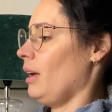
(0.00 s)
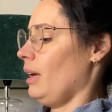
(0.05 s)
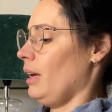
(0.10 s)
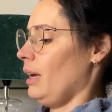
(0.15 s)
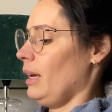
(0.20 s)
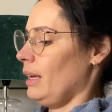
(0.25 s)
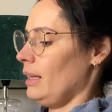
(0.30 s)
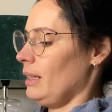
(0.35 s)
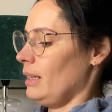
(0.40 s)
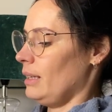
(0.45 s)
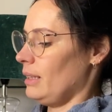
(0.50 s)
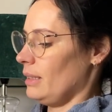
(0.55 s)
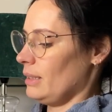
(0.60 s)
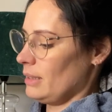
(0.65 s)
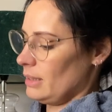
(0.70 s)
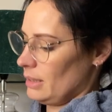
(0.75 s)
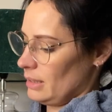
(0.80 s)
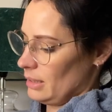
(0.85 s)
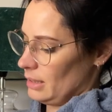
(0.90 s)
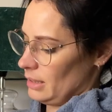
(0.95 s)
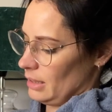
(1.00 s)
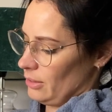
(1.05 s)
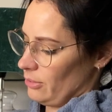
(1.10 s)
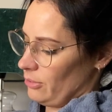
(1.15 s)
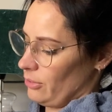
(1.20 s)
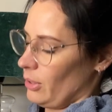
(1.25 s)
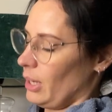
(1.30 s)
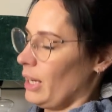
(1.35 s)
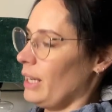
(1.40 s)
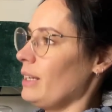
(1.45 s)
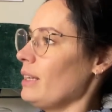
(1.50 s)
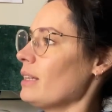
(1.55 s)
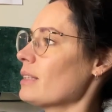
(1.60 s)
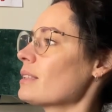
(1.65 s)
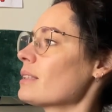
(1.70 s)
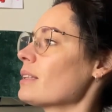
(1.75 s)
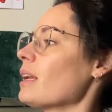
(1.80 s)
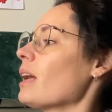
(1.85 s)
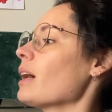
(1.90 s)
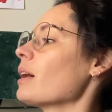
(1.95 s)
And then let's see for
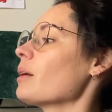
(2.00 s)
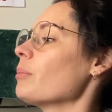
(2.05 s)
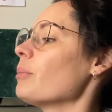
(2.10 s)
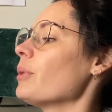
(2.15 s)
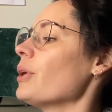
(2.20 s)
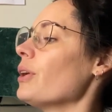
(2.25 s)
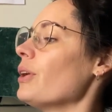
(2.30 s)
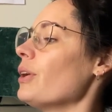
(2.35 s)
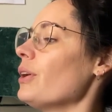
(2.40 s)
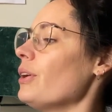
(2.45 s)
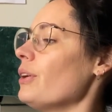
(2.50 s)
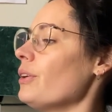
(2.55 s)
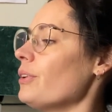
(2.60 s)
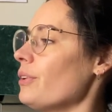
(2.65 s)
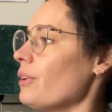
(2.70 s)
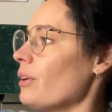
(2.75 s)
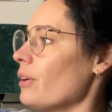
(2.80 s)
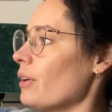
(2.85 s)
underslung mode.